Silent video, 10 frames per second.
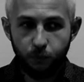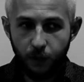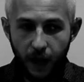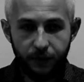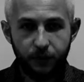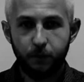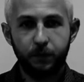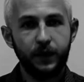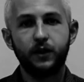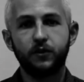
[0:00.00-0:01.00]
at the
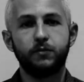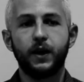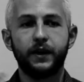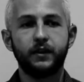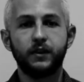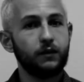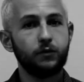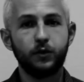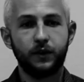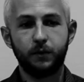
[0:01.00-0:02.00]
peak of my
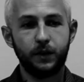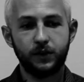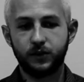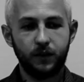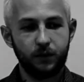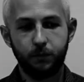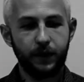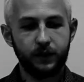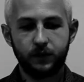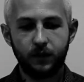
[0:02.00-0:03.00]
level, at the best
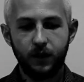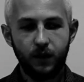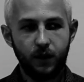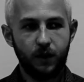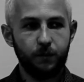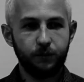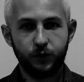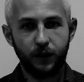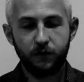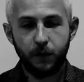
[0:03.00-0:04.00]

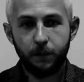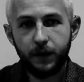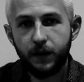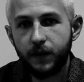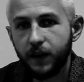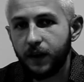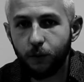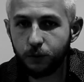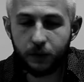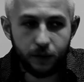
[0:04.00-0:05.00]
state of my being, and I
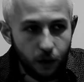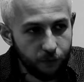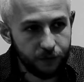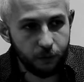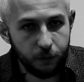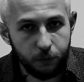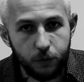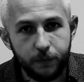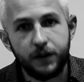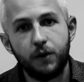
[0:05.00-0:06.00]
was really confident with
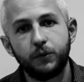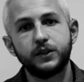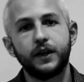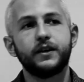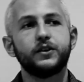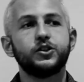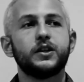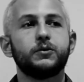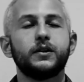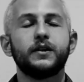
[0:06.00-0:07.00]
women and with dating in
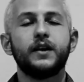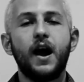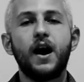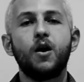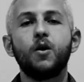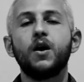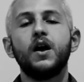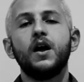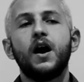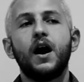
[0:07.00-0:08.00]
general. And now
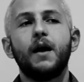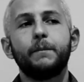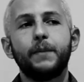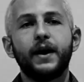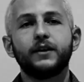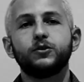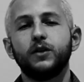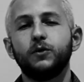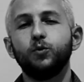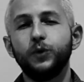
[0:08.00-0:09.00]
I'm back to
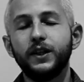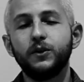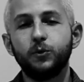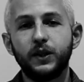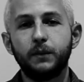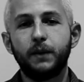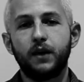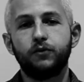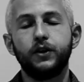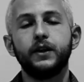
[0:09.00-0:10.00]
that really bad
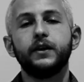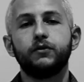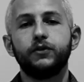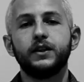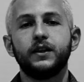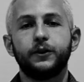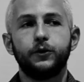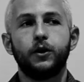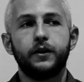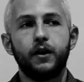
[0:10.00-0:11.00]
feeling of feeling like you're
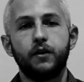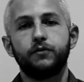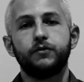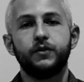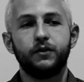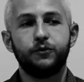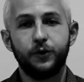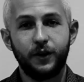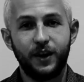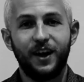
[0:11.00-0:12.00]
not enough. If you're
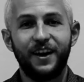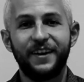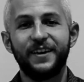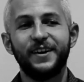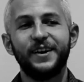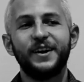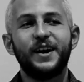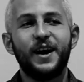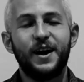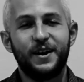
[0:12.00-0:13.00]
a guy,
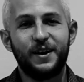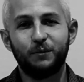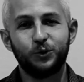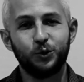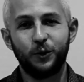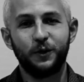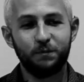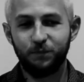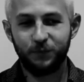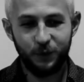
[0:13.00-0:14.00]
and I'm sure
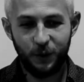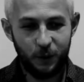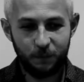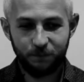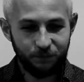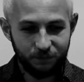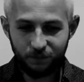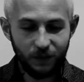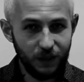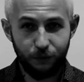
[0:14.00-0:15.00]

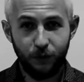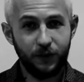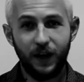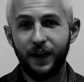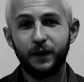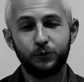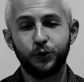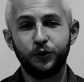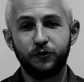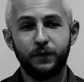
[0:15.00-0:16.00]
if you're a guy, I'm sure
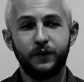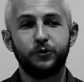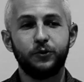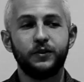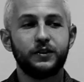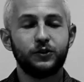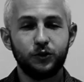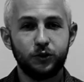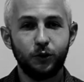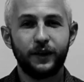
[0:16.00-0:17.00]
you've been through this. It's
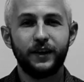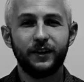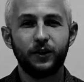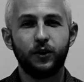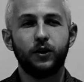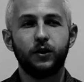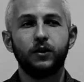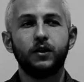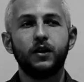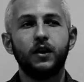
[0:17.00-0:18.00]
just looking at a
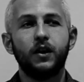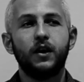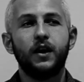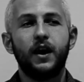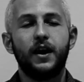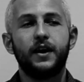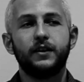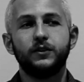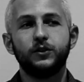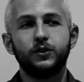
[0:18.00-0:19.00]
girl
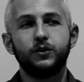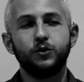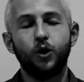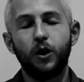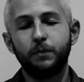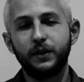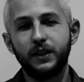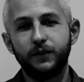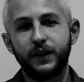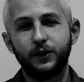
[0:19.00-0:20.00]
and not
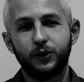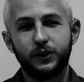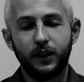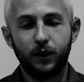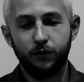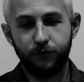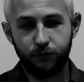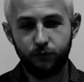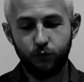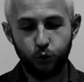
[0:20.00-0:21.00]
believing in yourself
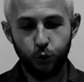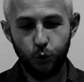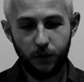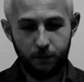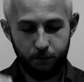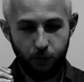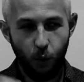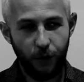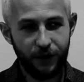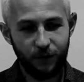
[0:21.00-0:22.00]
to the
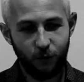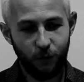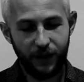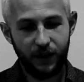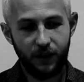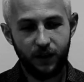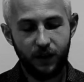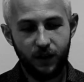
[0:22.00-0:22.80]
point where